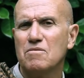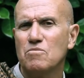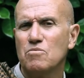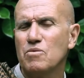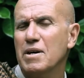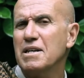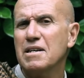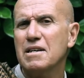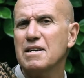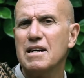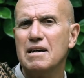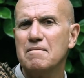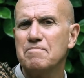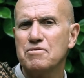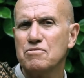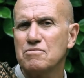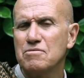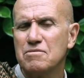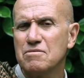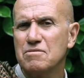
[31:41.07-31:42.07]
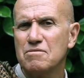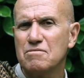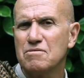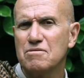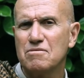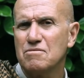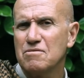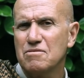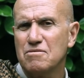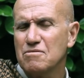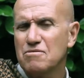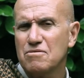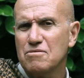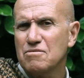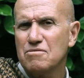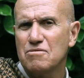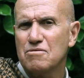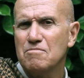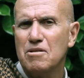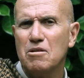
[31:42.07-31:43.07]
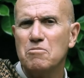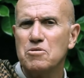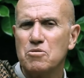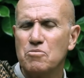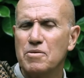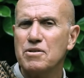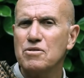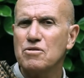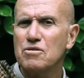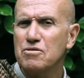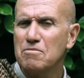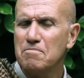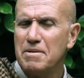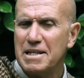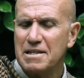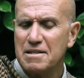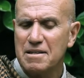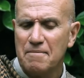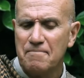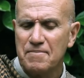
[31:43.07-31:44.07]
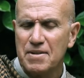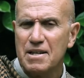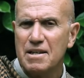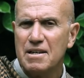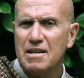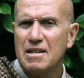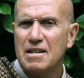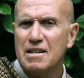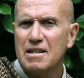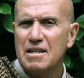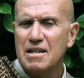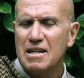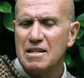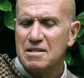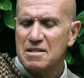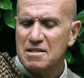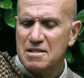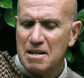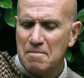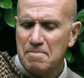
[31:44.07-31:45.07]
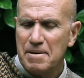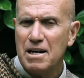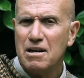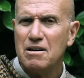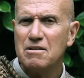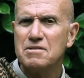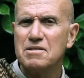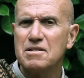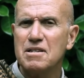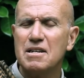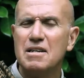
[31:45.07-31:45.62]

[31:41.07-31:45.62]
waking up to, to, to, to, to your moment where you go to bed and step out